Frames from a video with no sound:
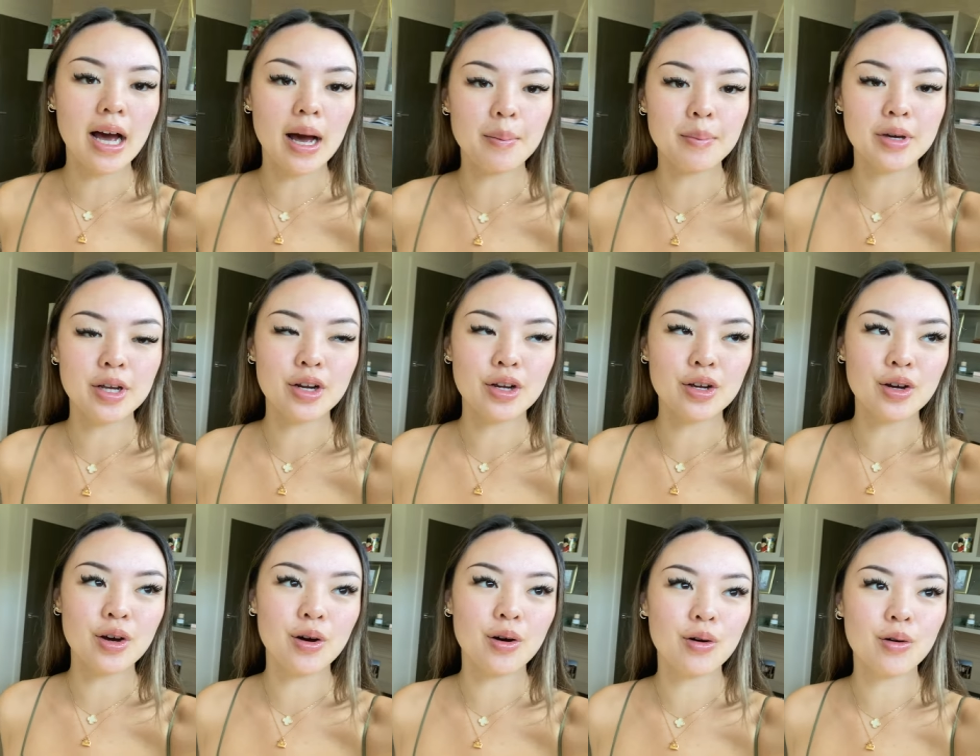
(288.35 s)
I'm gonna
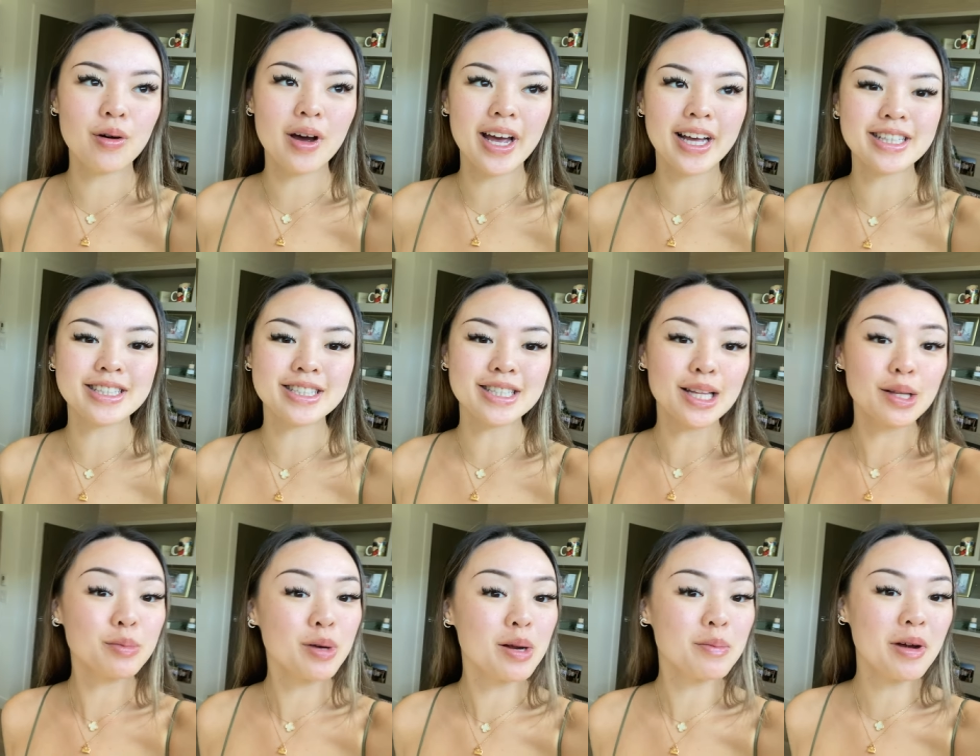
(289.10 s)
go and
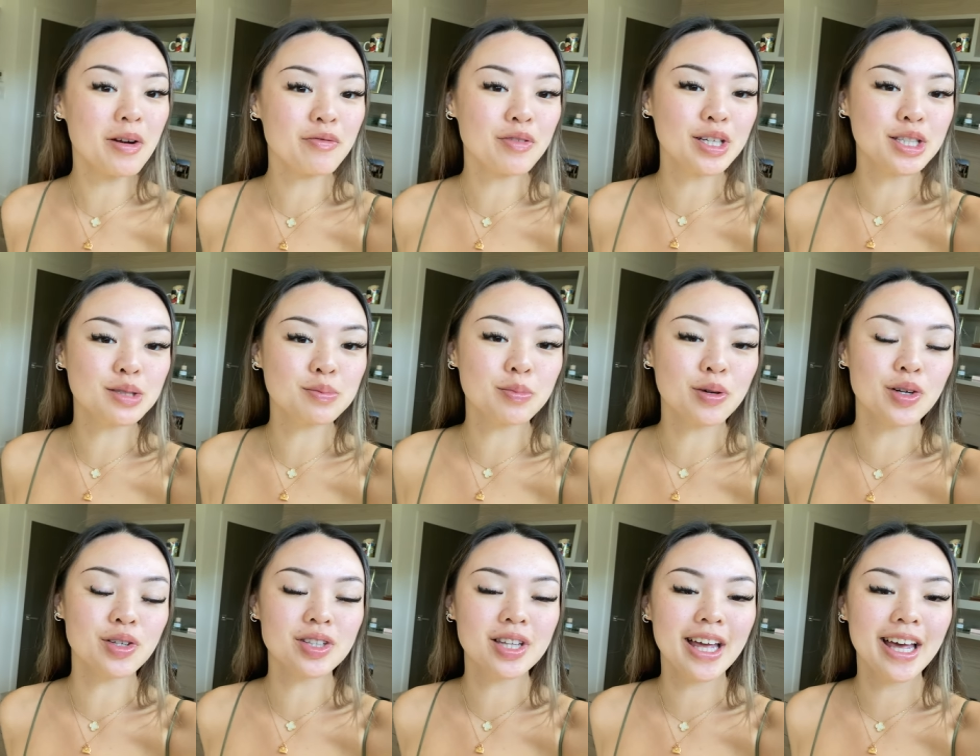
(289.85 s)
celebrate my friend's
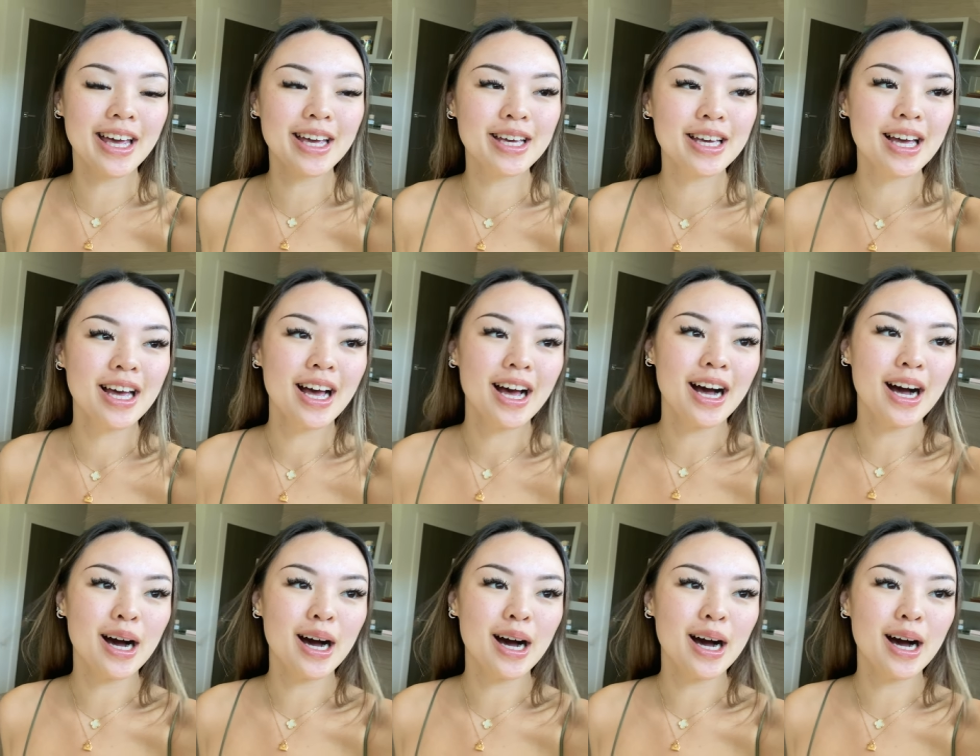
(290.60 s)
birthday.